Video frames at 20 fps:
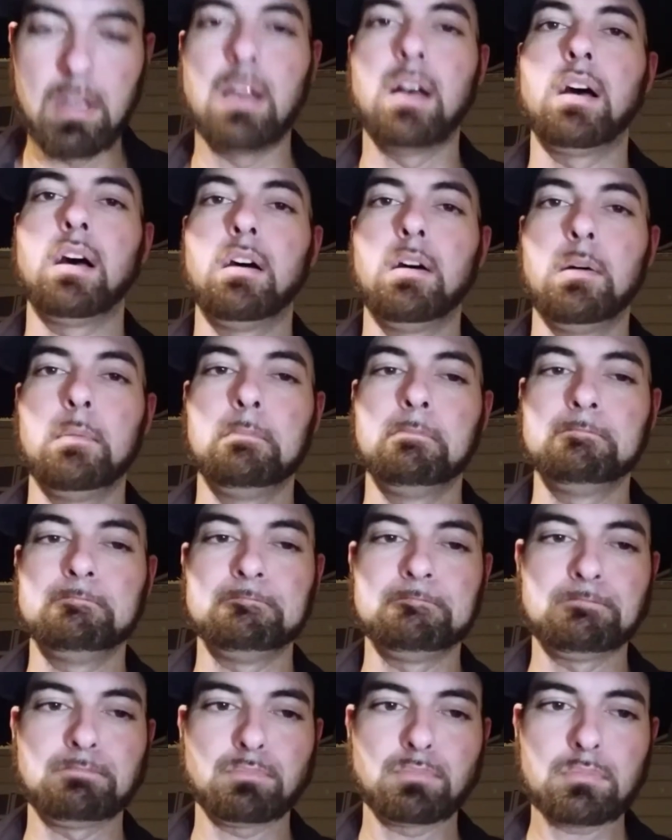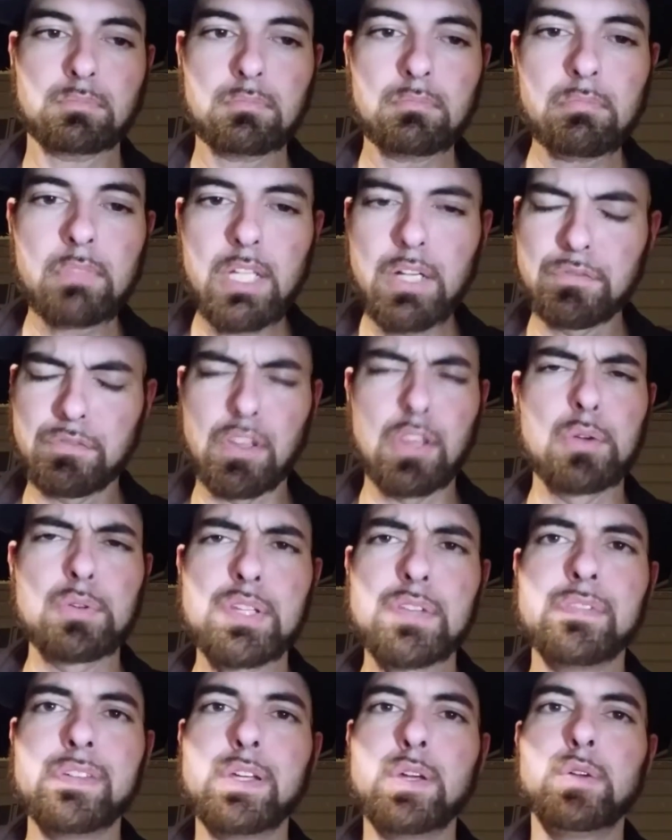For
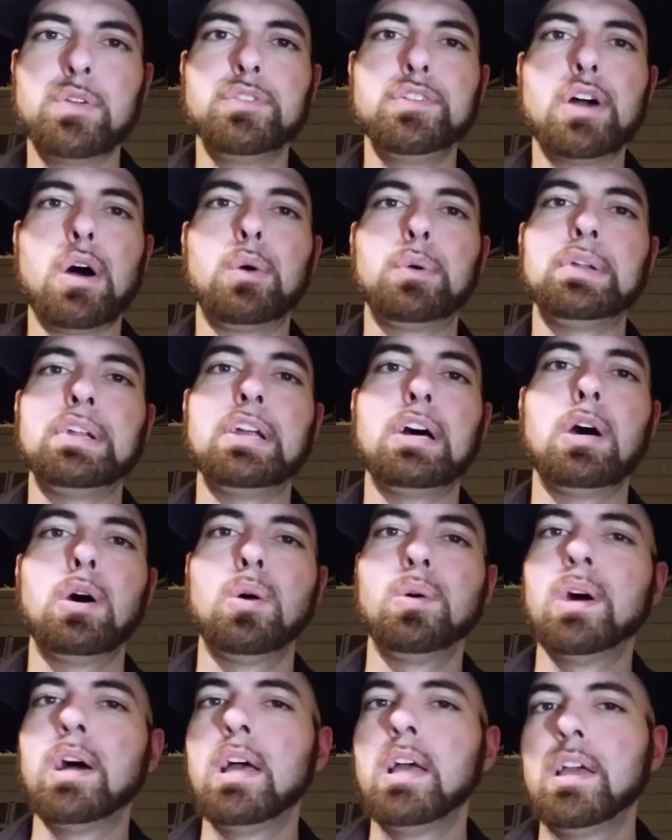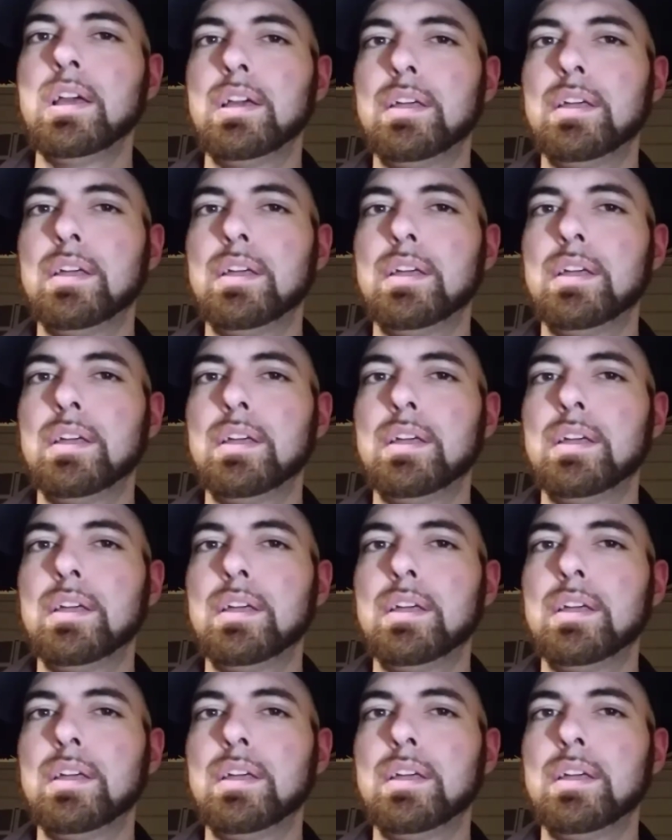those of you who don't know,